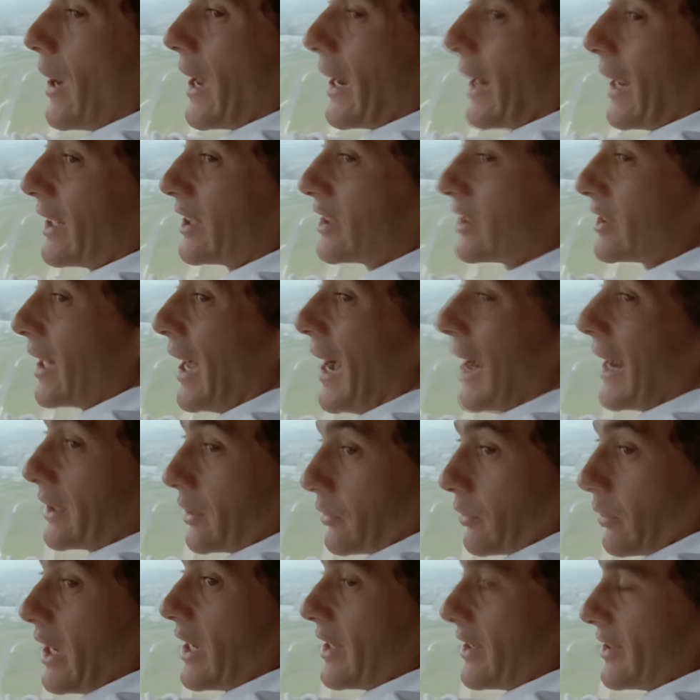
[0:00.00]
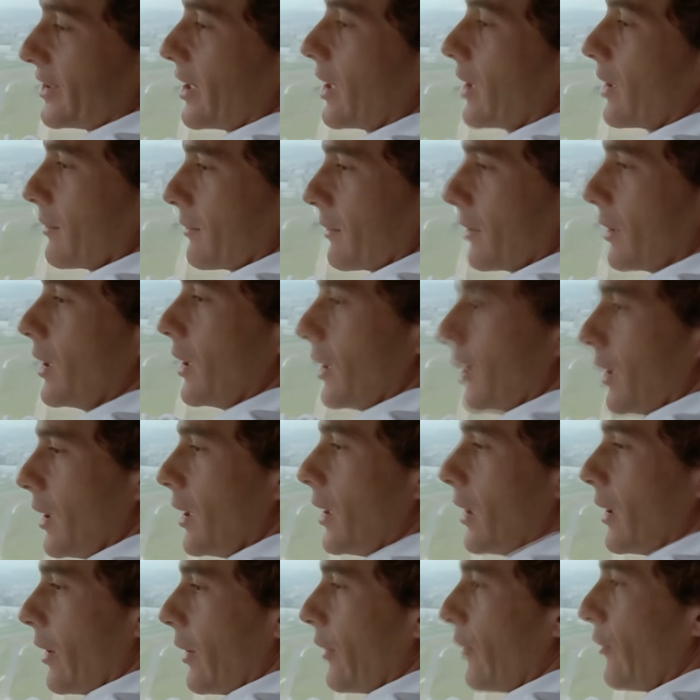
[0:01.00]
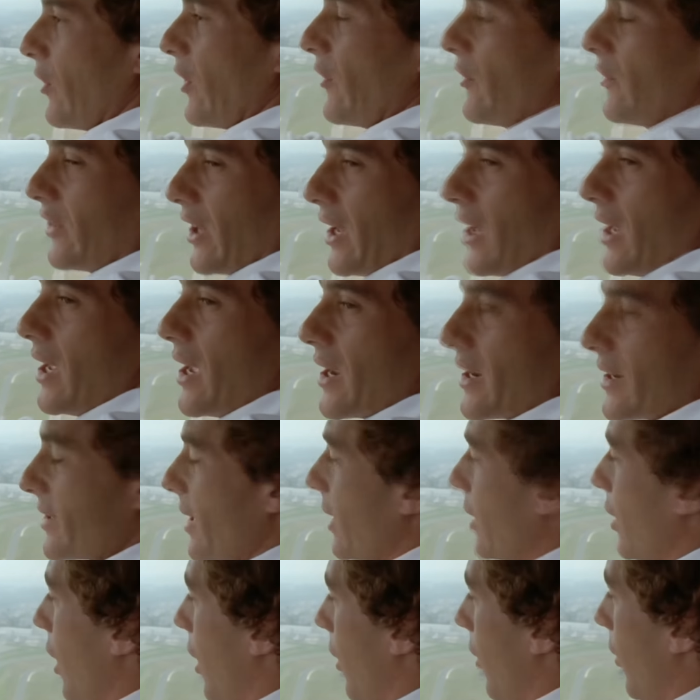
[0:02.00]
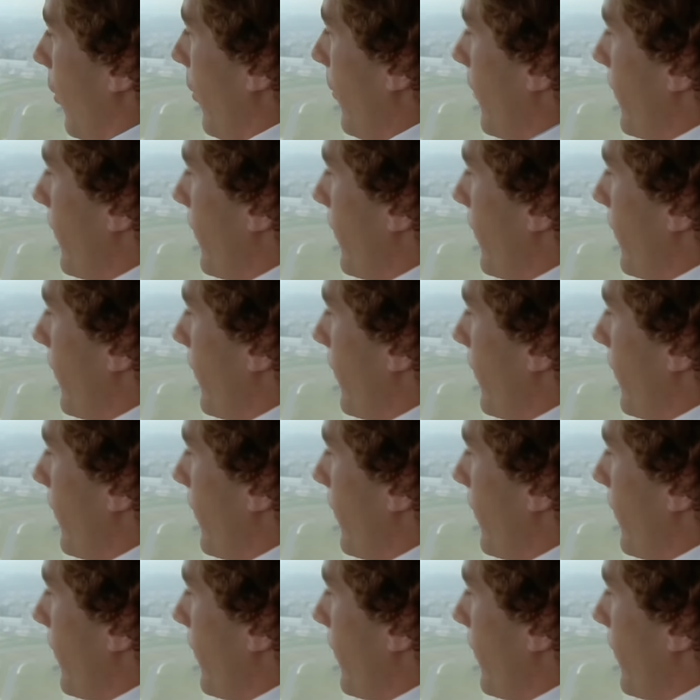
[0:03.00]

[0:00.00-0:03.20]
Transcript: where I start racing 15 years ago.